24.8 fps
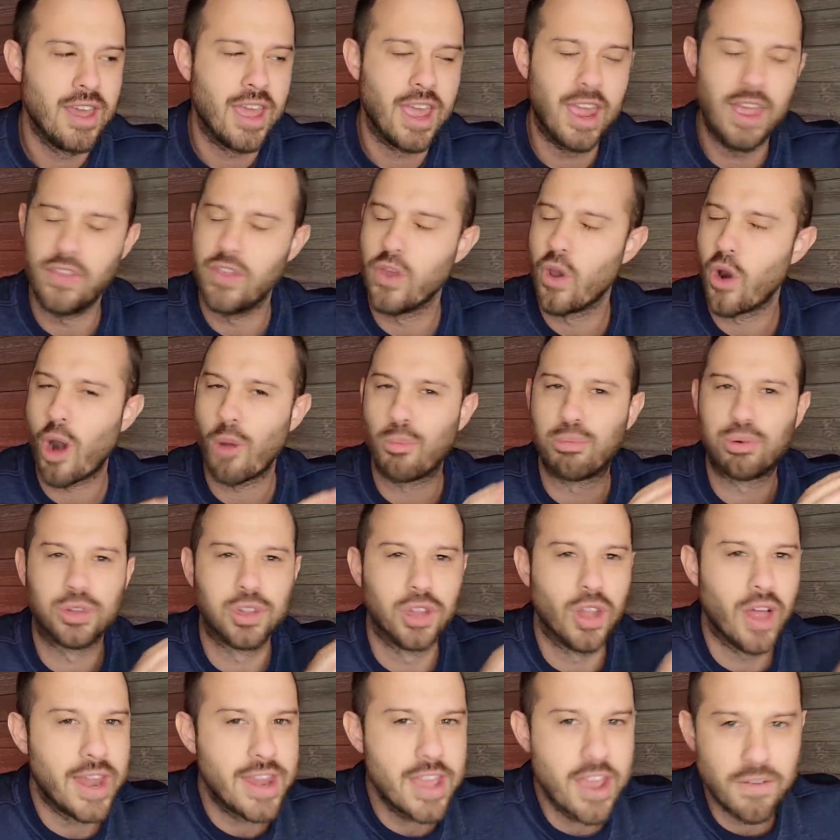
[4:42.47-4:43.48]
and there are
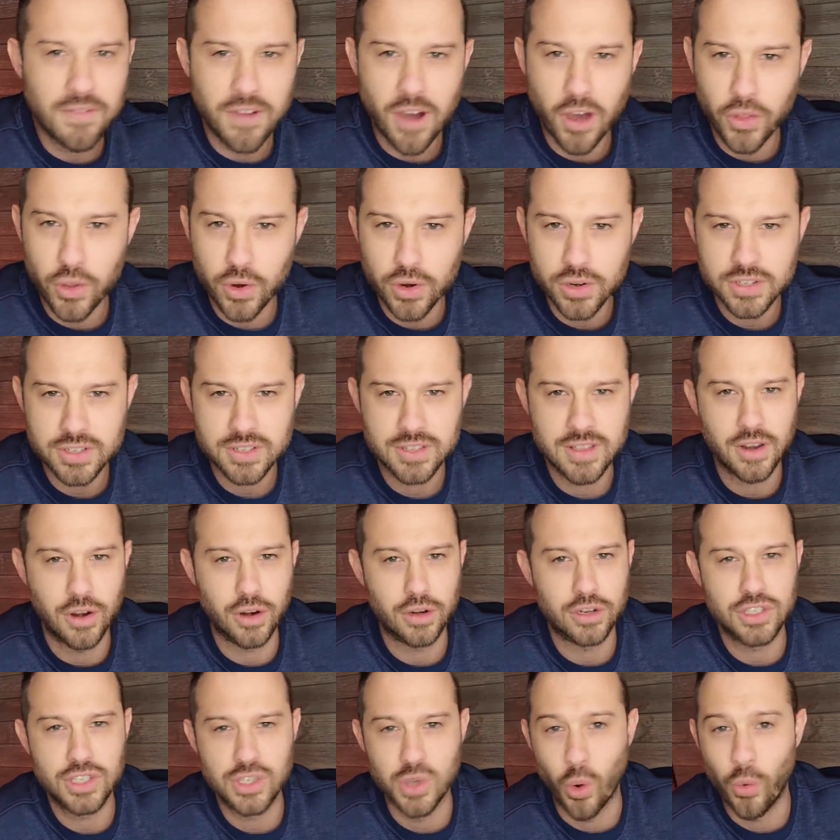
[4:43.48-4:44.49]
plenty of others that
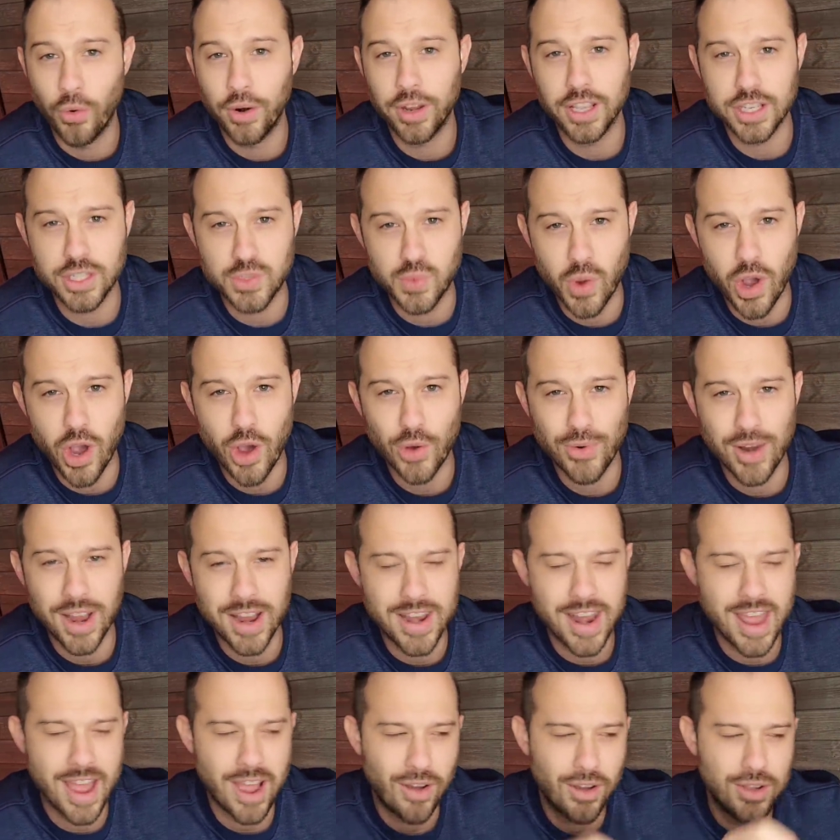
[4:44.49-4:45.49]
are soaring as well
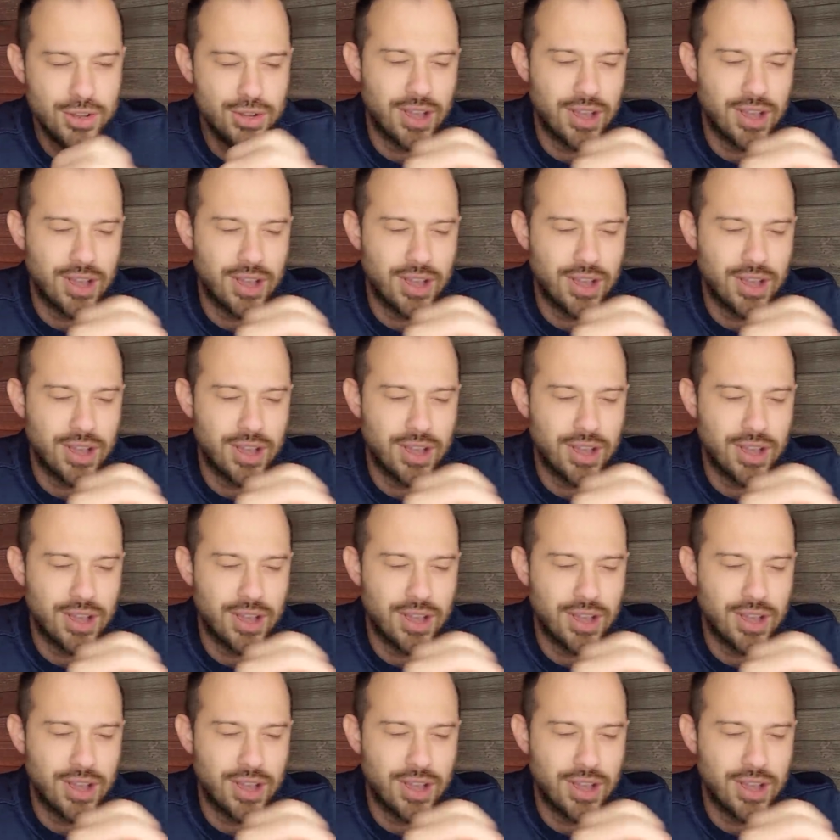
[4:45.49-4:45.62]
right now,